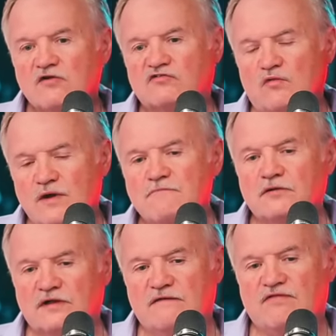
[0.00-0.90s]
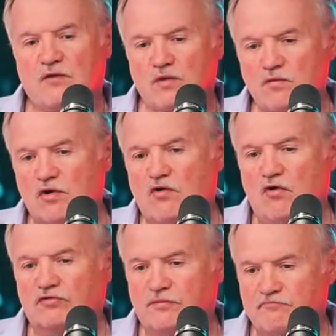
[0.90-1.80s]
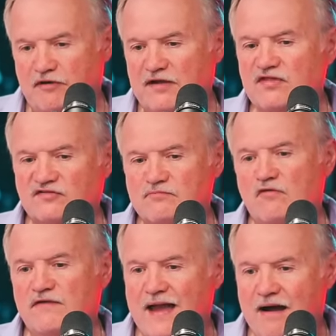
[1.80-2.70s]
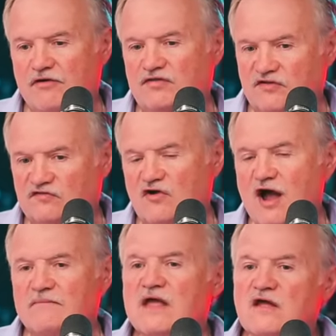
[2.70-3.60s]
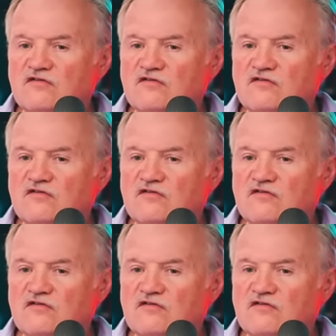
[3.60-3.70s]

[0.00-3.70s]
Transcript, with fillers: So we believe that we were called to bring this movie out at this time.